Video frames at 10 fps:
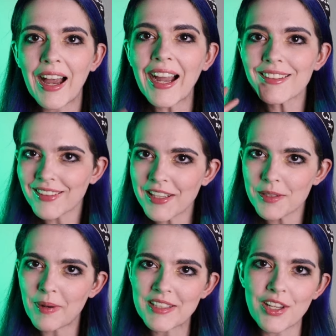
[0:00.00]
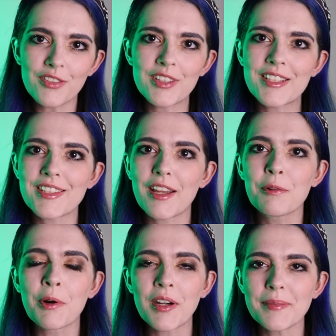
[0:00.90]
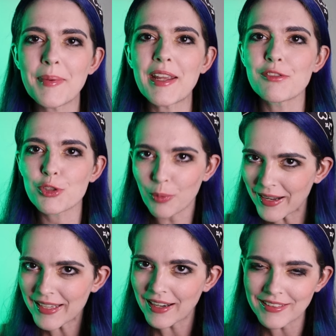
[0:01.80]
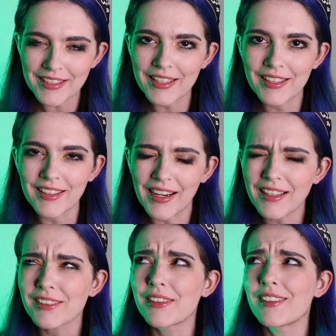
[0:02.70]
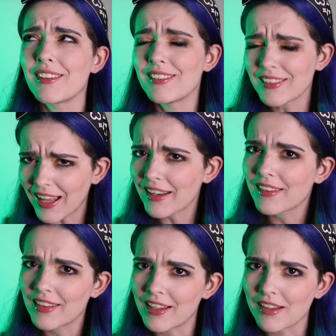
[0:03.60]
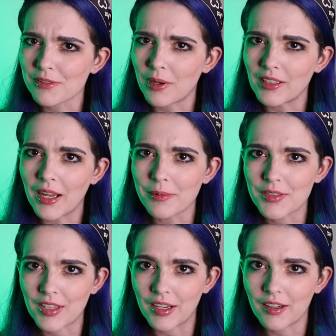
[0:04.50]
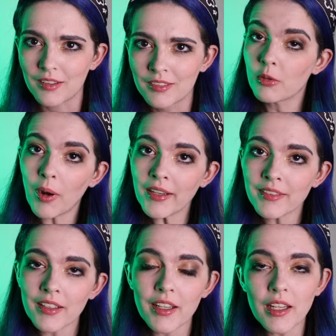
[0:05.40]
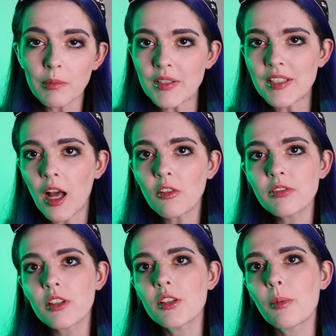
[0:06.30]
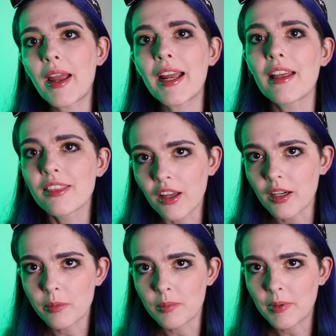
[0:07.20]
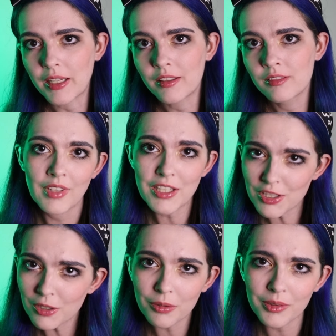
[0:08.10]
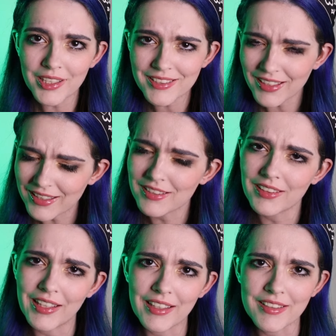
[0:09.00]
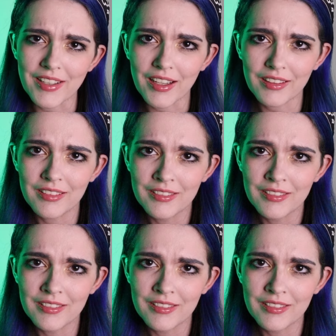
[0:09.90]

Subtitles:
I landed myself in a psych ward in May of 2019, and I learned a lot of things while I was there. For one, it wasn't helpful in the way I thought it would be. And two, it's isolating as heck.